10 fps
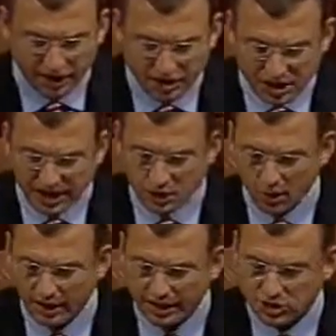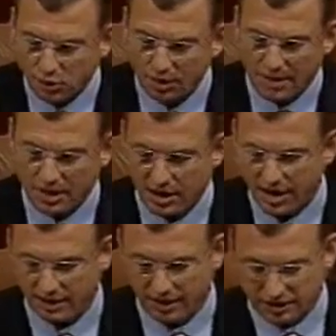In January, I joined my
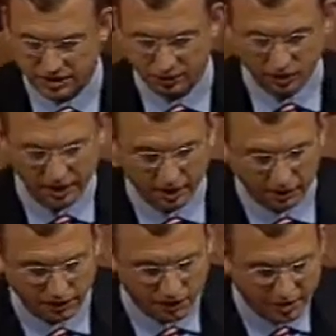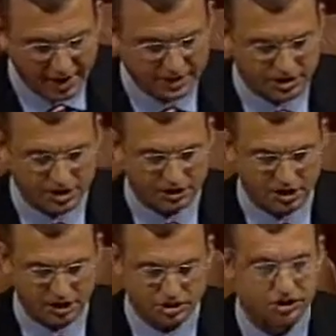colleagues in reading on the United States
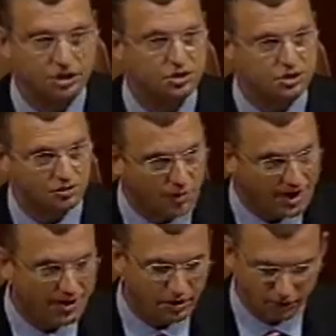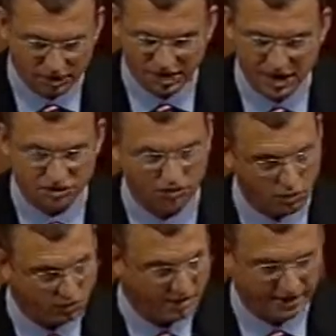Constitution right here on this House
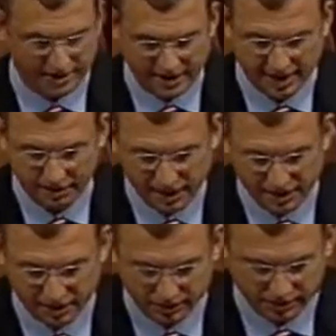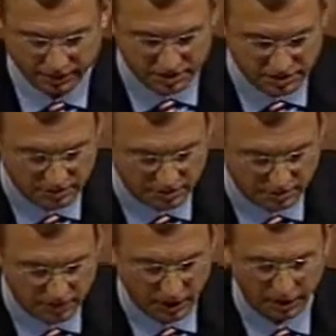floor. In fact, I came right here to this
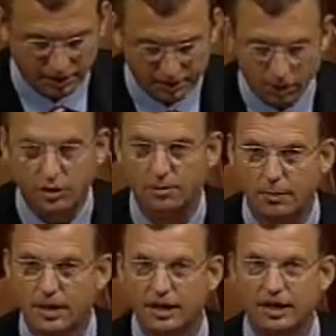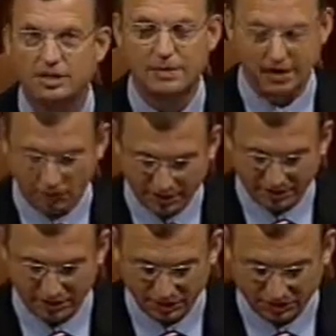podium as my
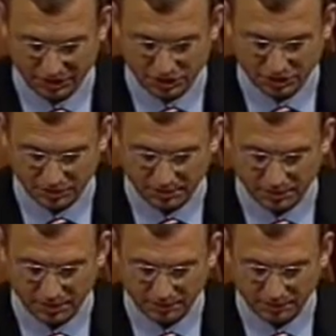recollection